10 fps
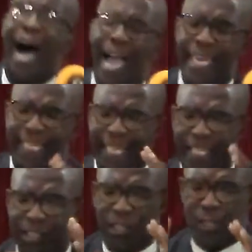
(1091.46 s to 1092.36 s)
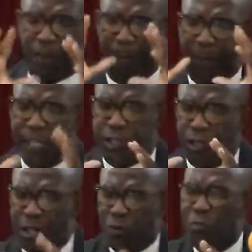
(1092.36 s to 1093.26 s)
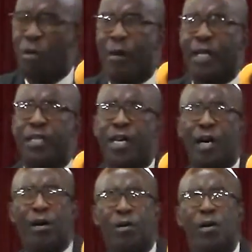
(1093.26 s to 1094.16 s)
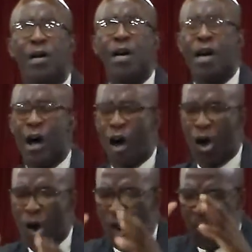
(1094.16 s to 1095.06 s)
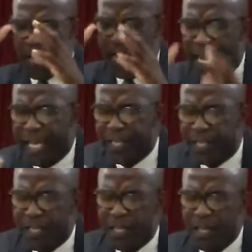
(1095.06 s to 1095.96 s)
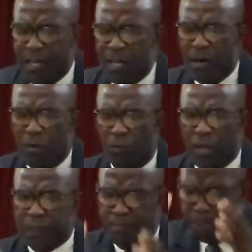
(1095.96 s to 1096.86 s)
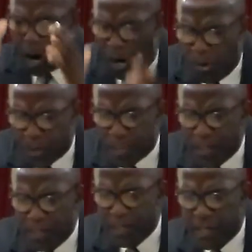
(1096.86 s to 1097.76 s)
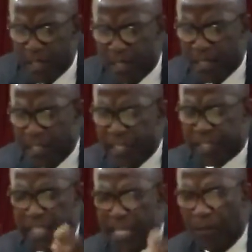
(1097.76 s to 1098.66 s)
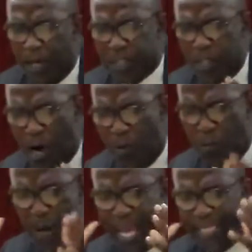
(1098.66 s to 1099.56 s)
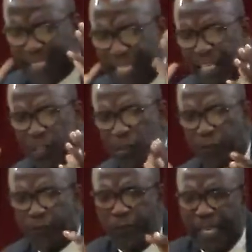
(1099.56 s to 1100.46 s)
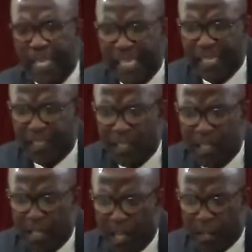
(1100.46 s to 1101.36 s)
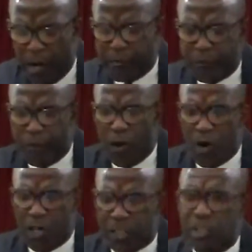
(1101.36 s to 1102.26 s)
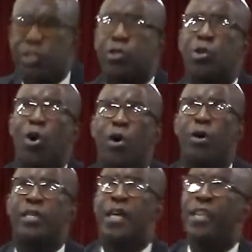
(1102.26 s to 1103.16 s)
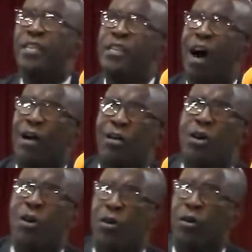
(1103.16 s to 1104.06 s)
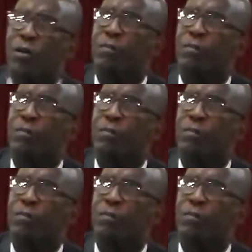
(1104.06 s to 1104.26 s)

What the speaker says: I can just picture the woman now. Her head was bowed. She was now waiting to feel the first stone knock her.